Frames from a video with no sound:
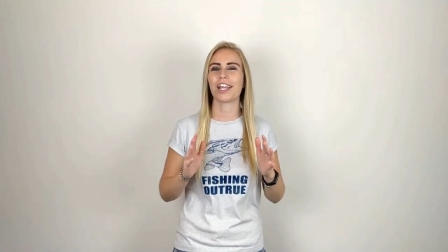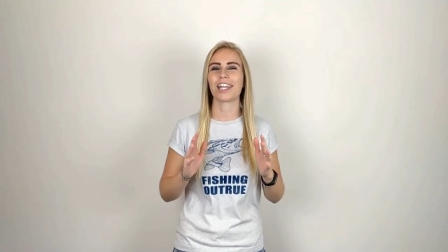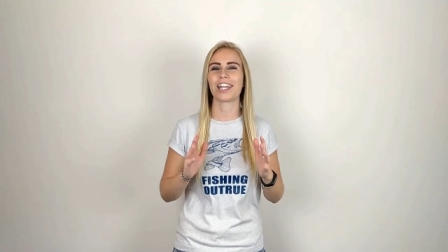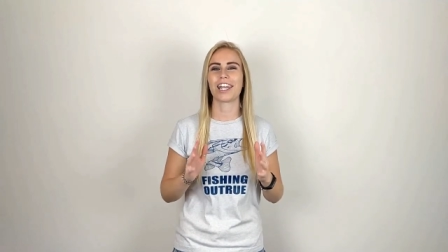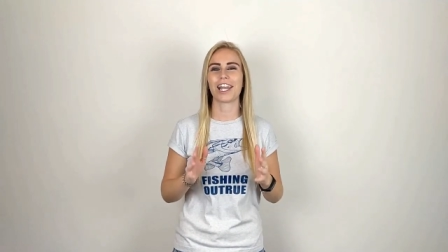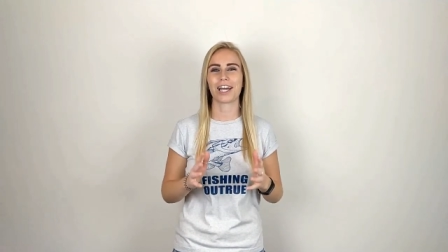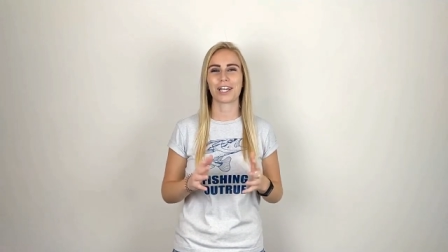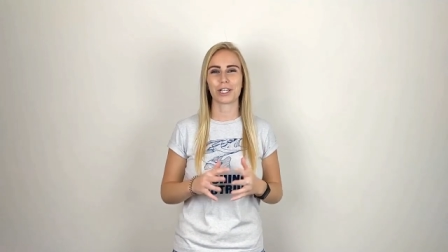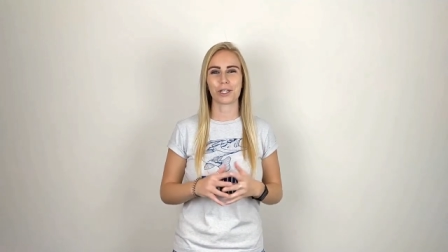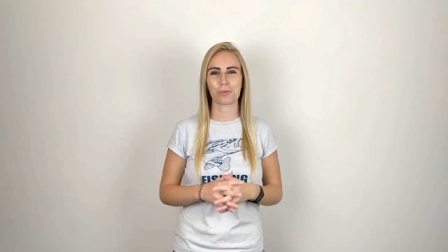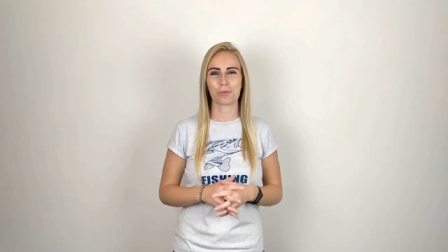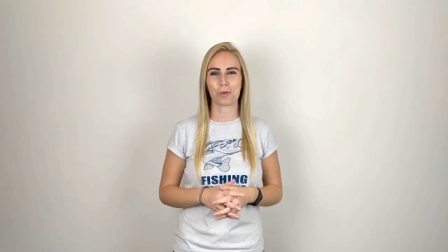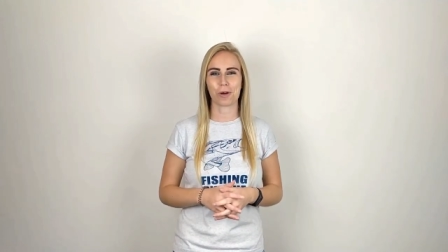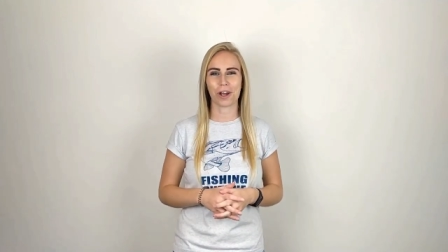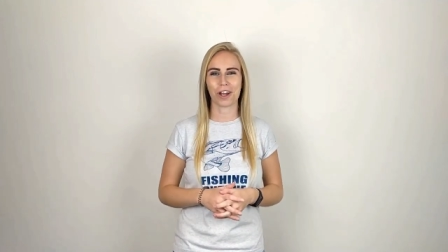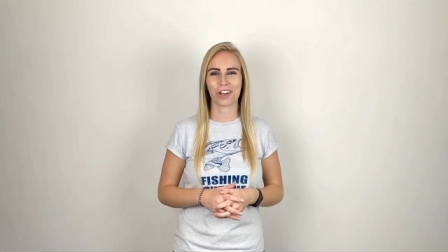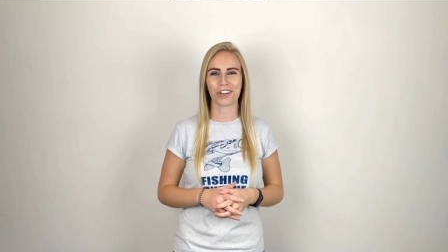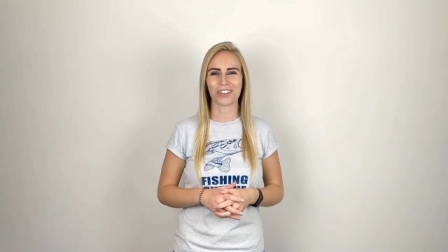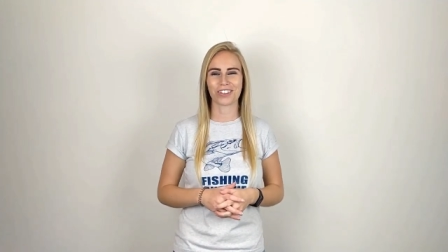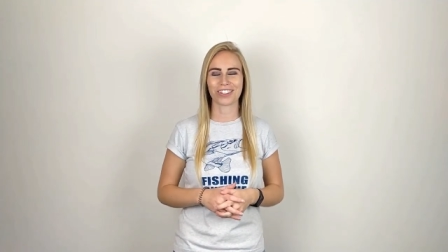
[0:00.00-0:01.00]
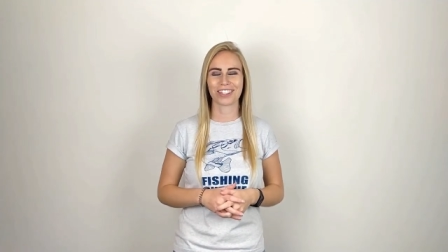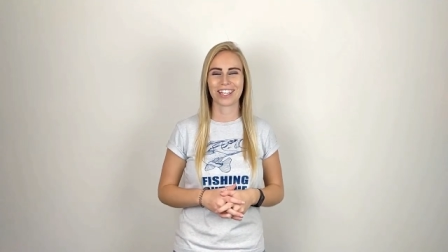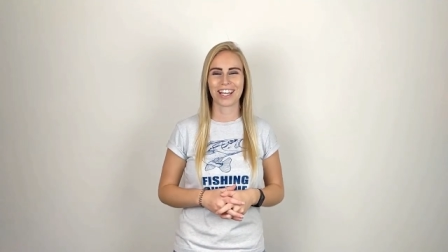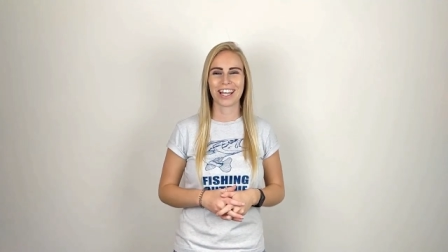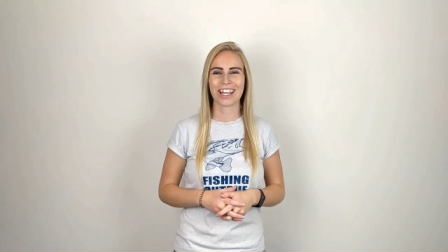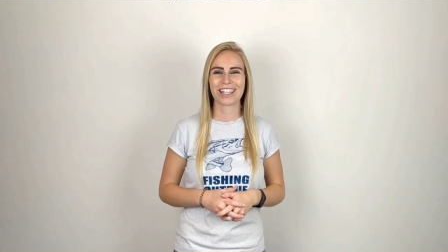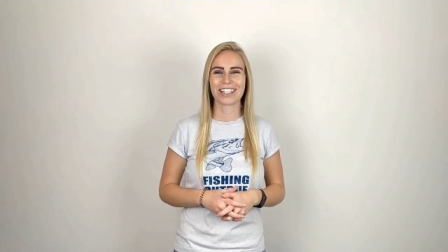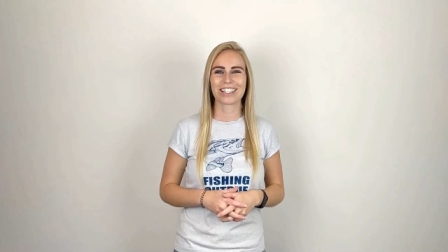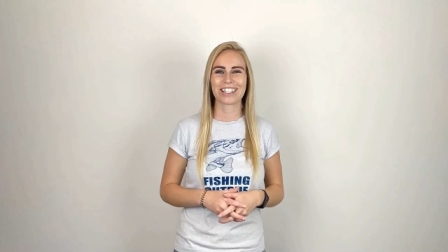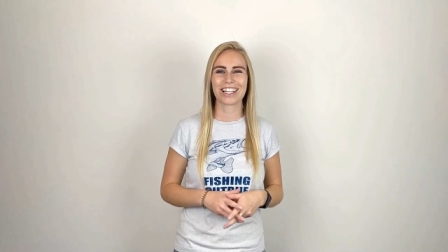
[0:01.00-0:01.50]
like a pro.
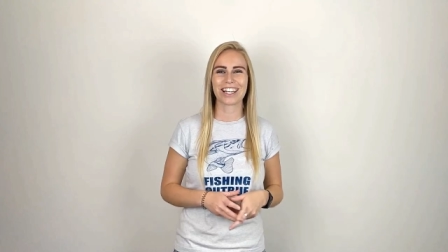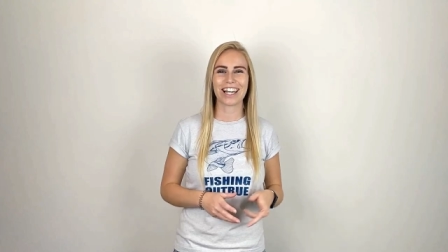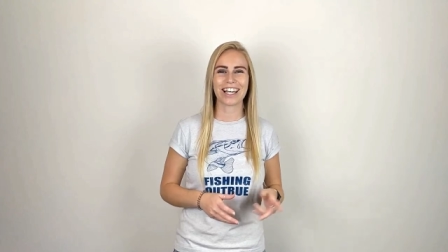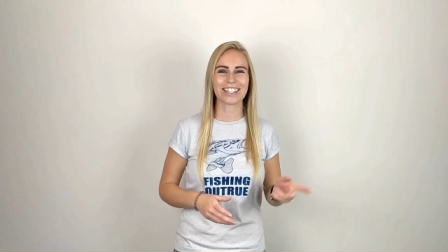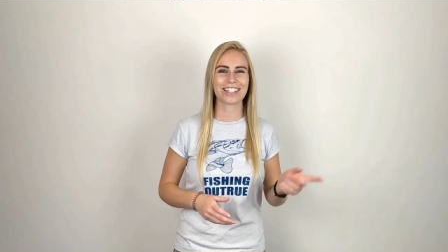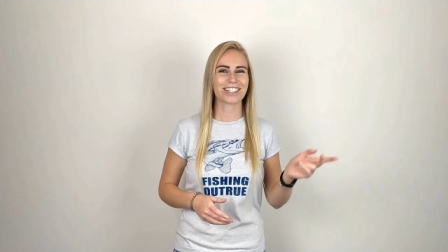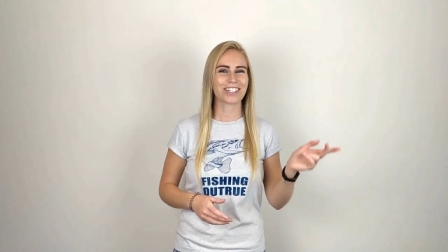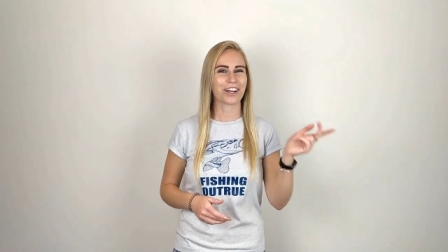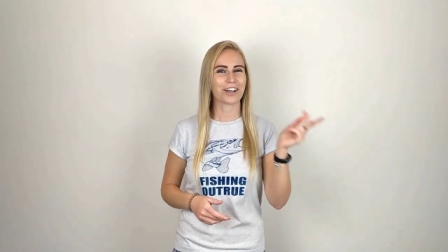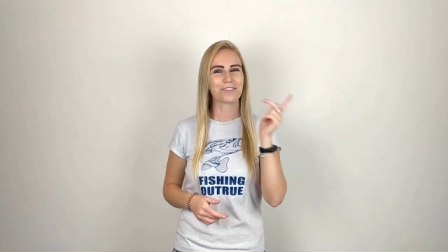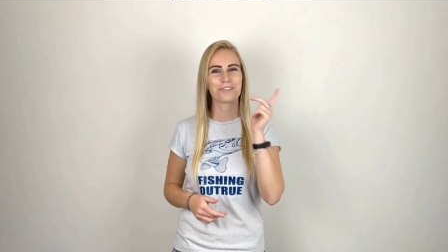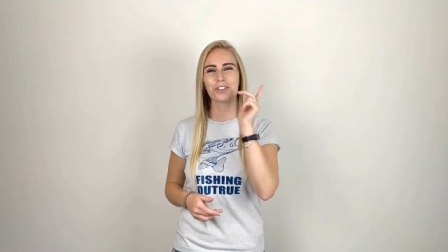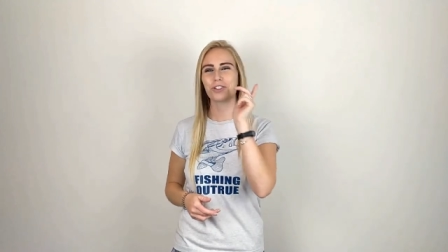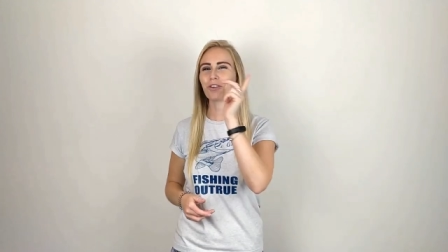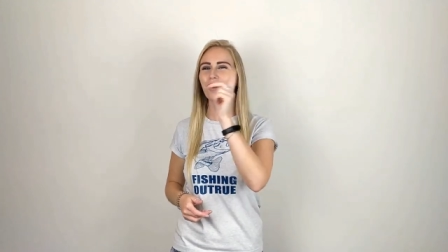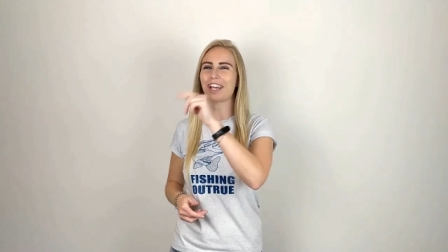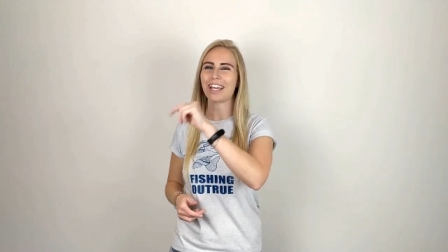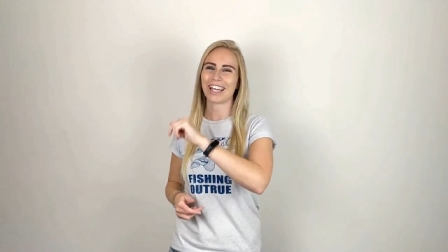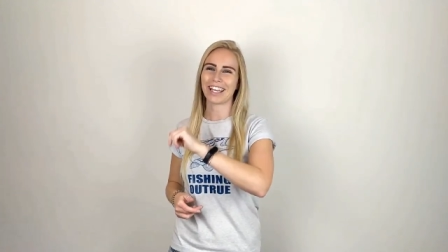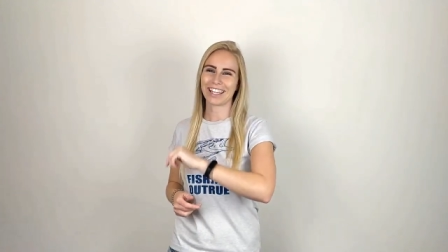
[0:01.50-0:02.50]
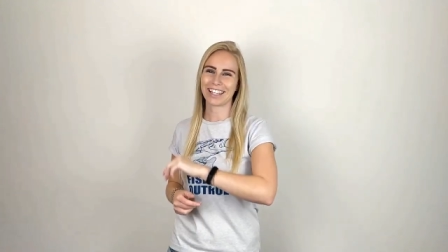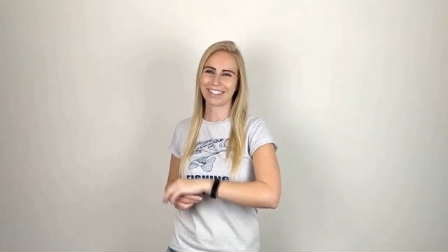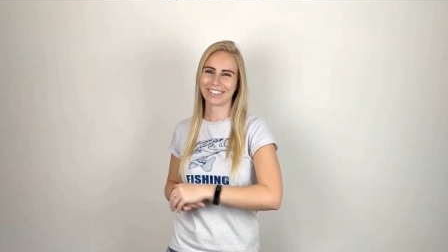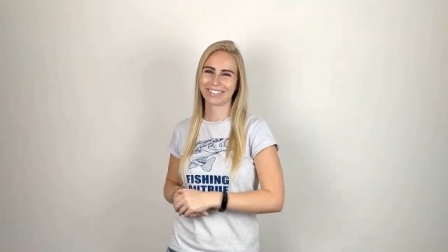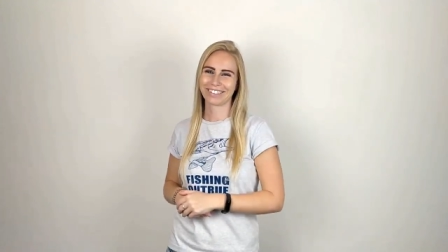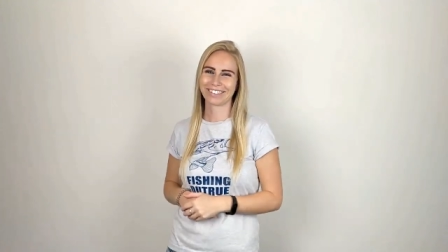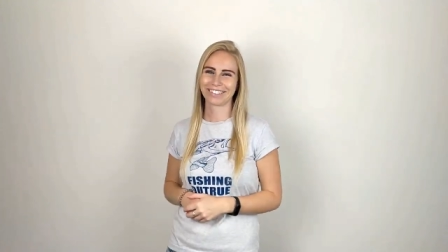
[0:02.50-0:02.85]
So let's dive straight in.